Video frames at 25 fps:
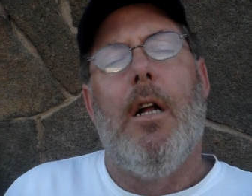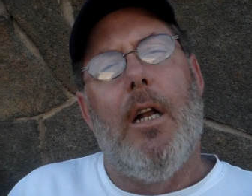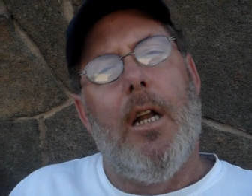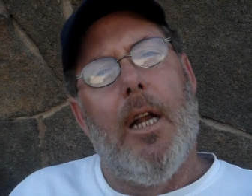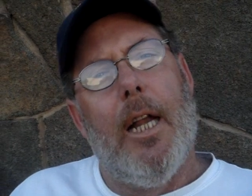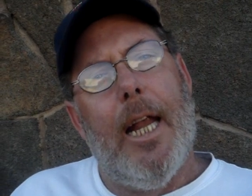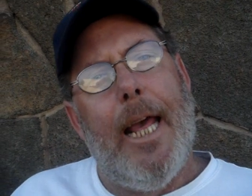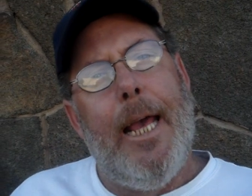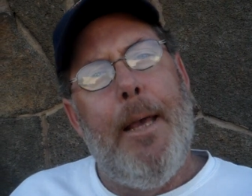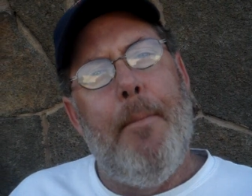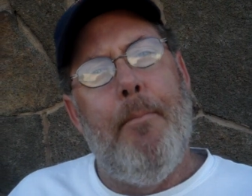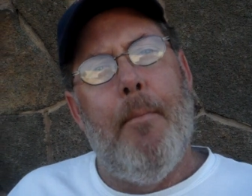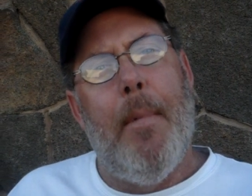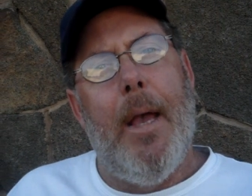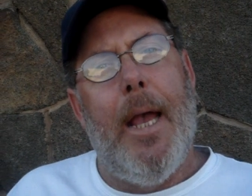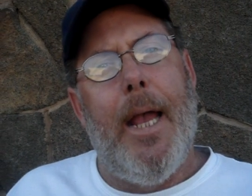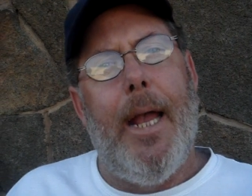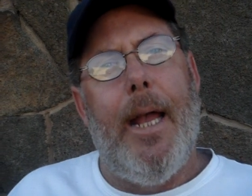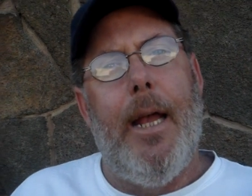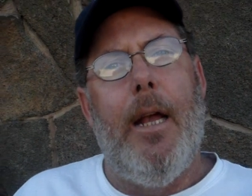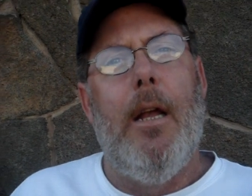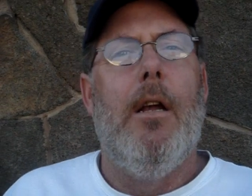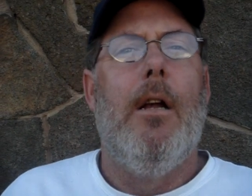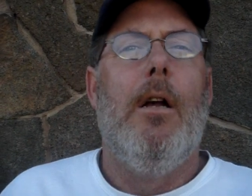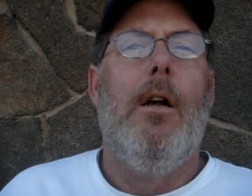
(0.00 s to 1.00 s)
late
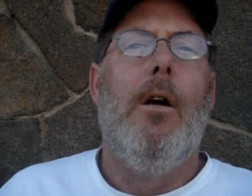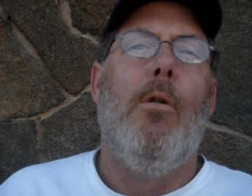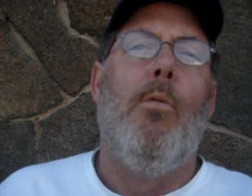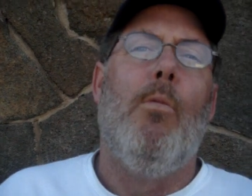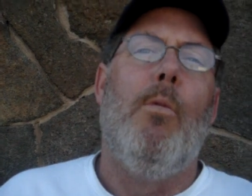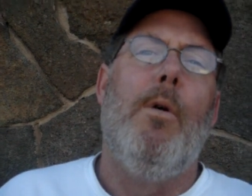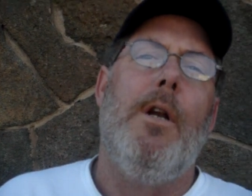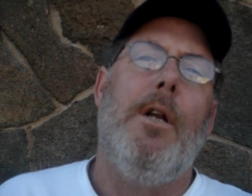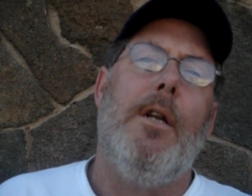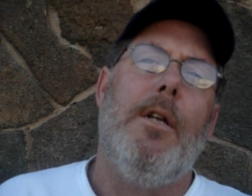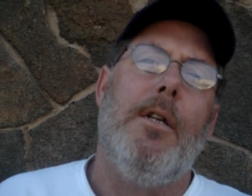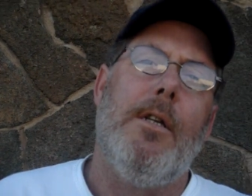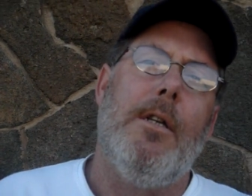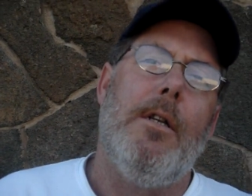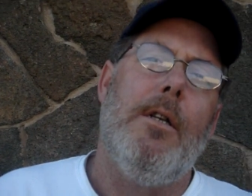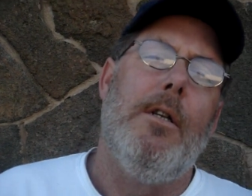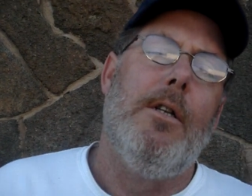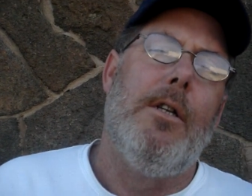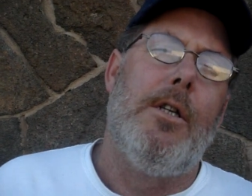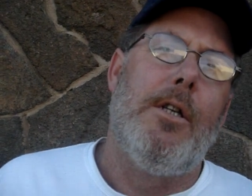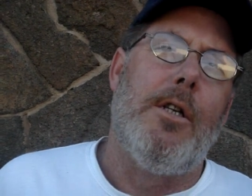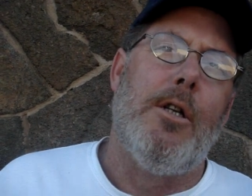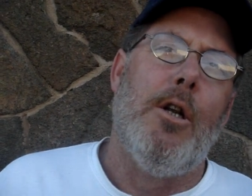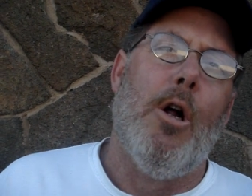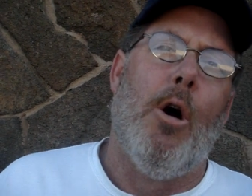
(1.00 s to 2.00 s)
May, when the
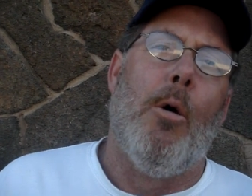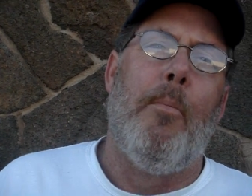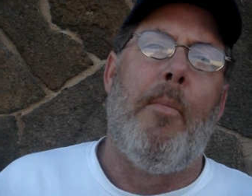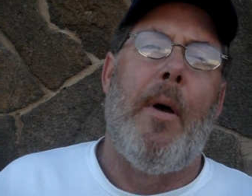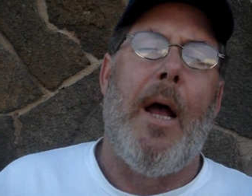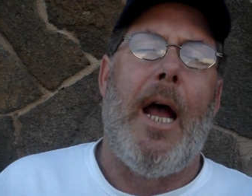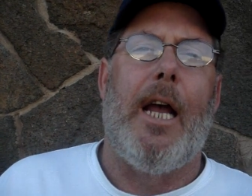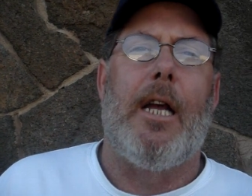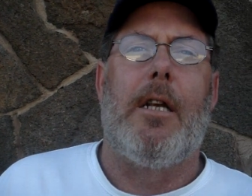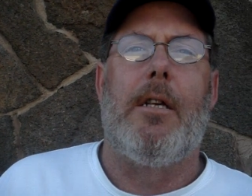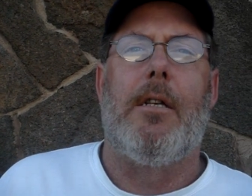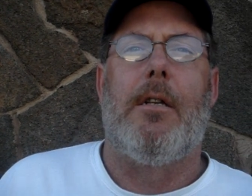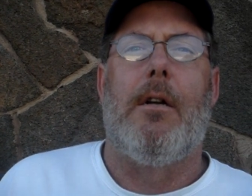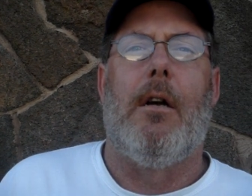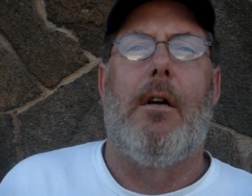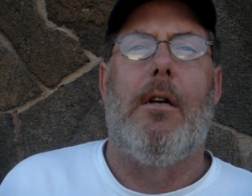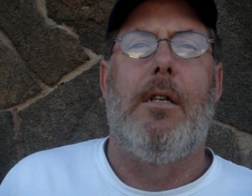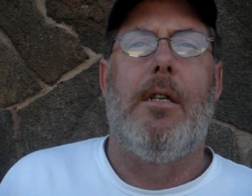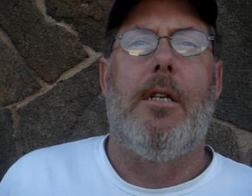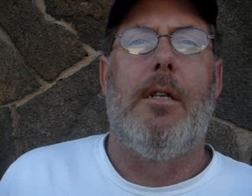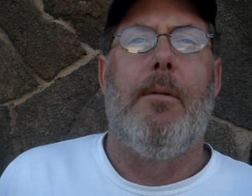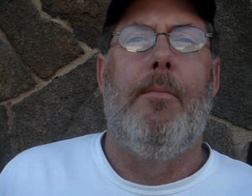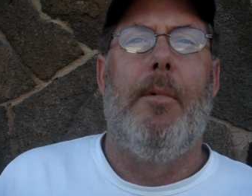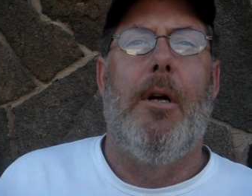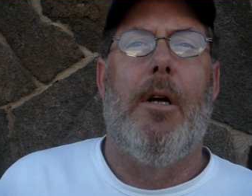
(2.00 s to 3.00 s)
snowpack
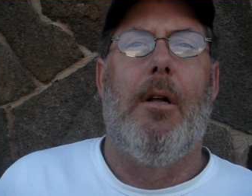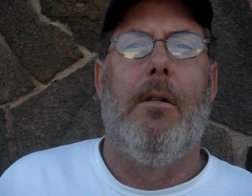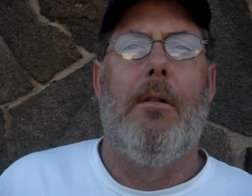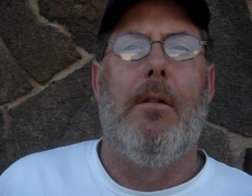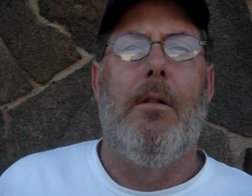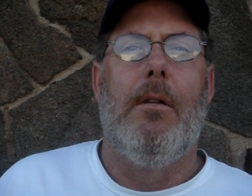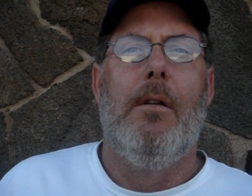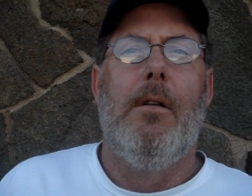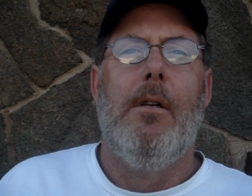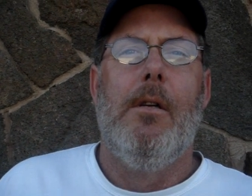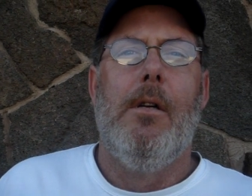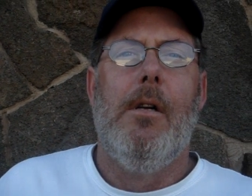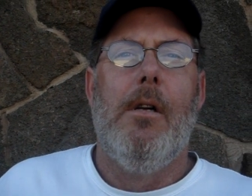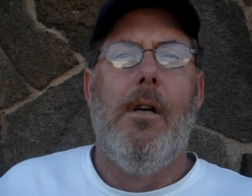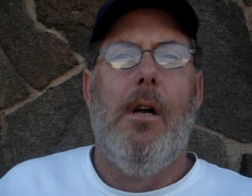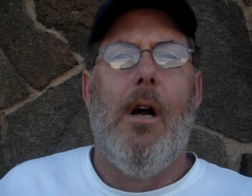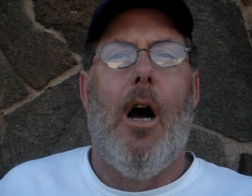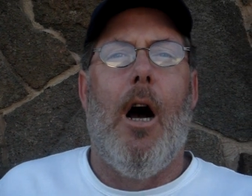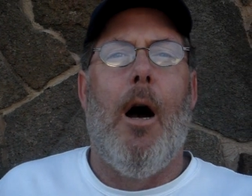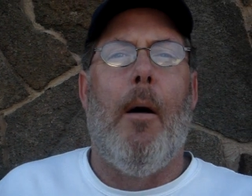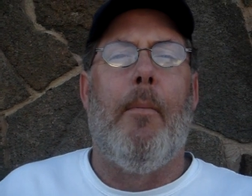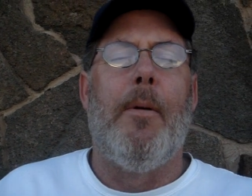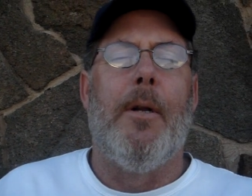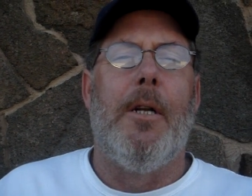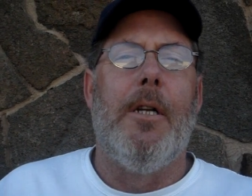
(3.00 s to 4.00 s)
starts to melt
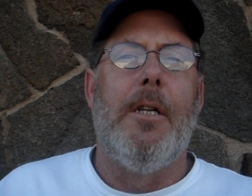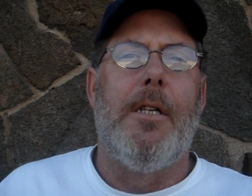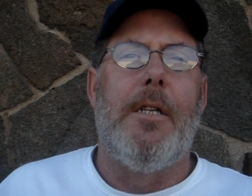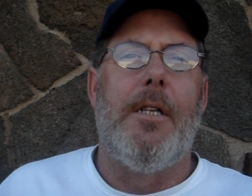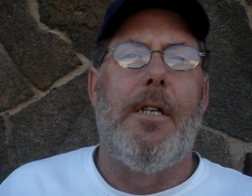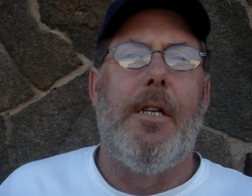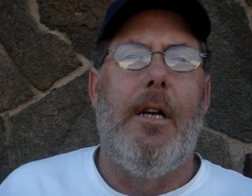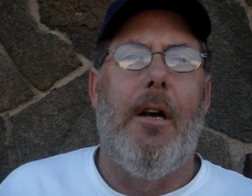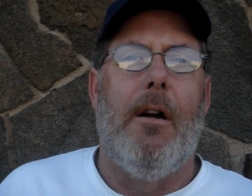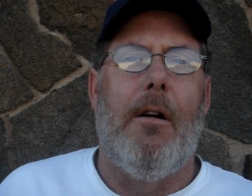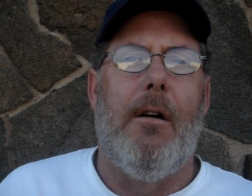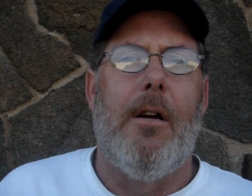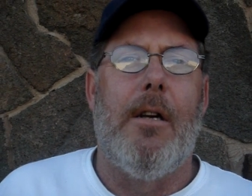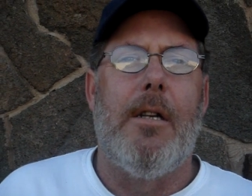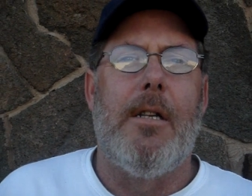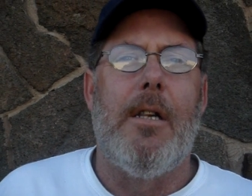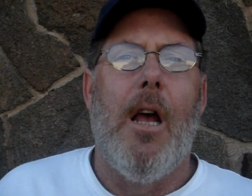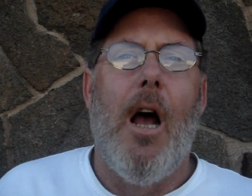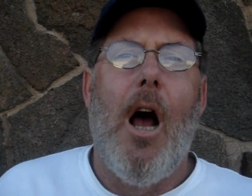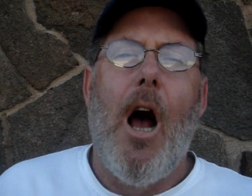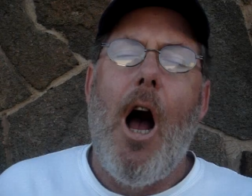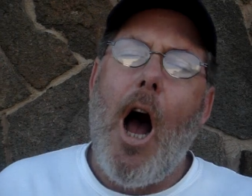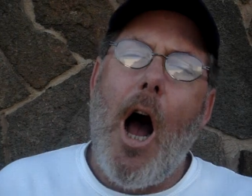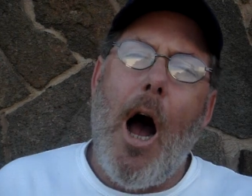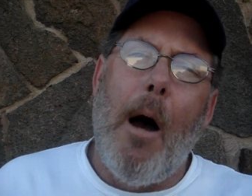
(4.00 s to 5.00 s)
up in the Sierras.
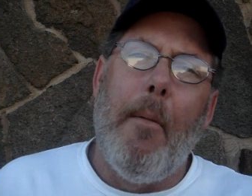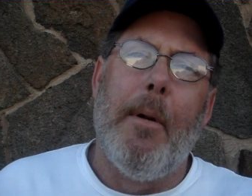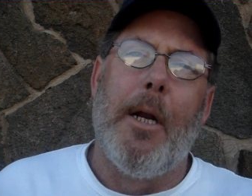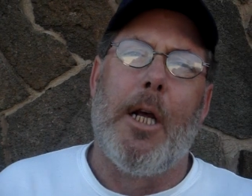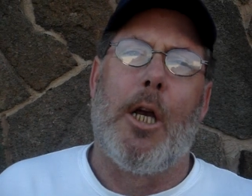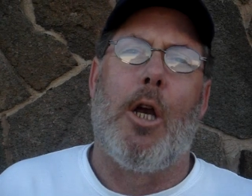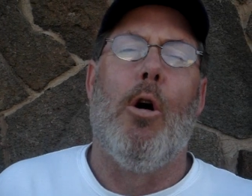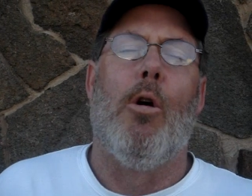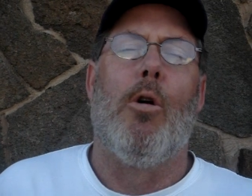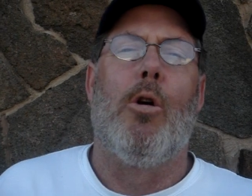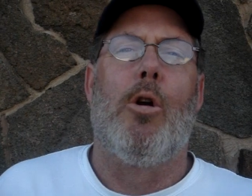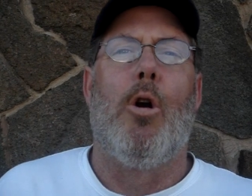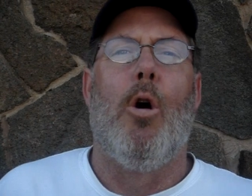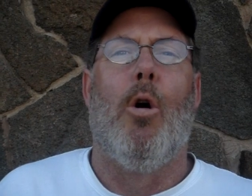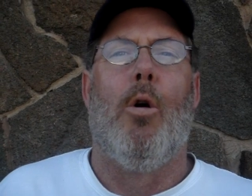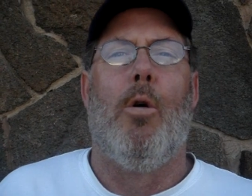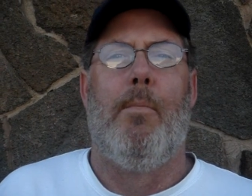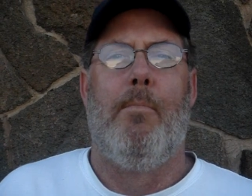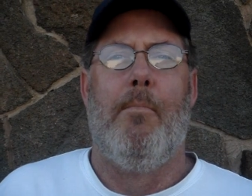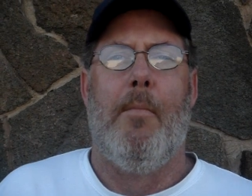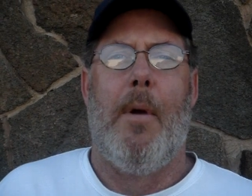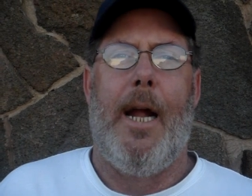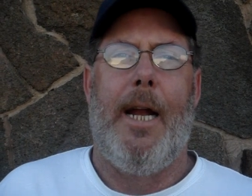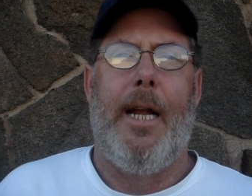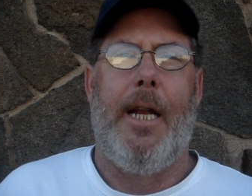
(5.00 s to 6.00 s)
I'm going to go
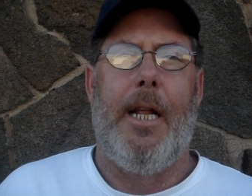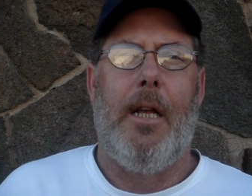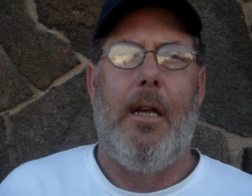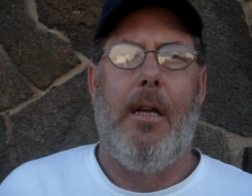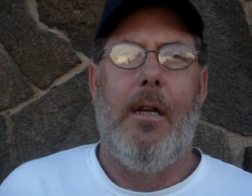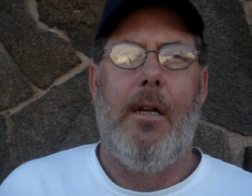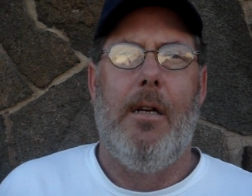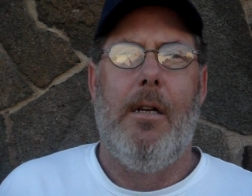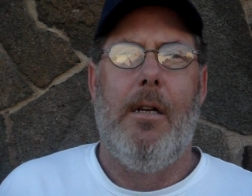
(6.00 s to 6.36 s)
gold mining.